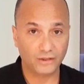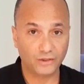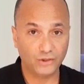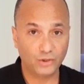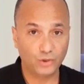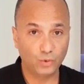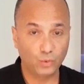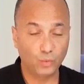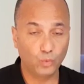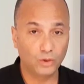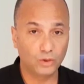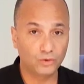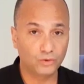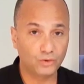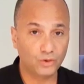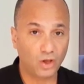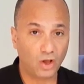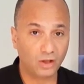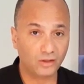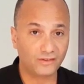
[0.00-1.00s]
you will
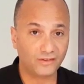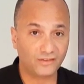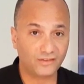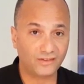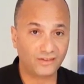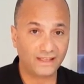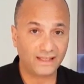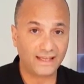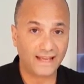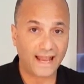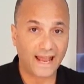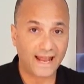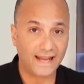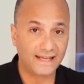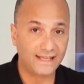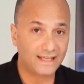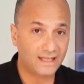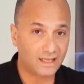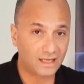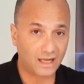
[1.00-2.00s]
not see
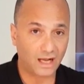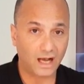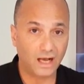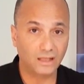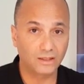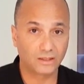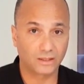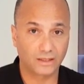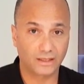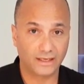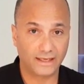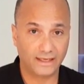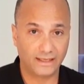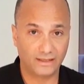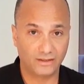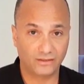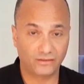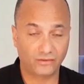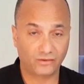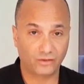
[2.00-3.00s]
any color
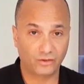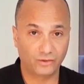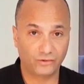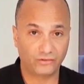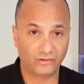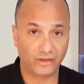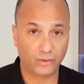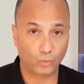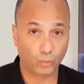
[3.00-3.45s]
in the solution.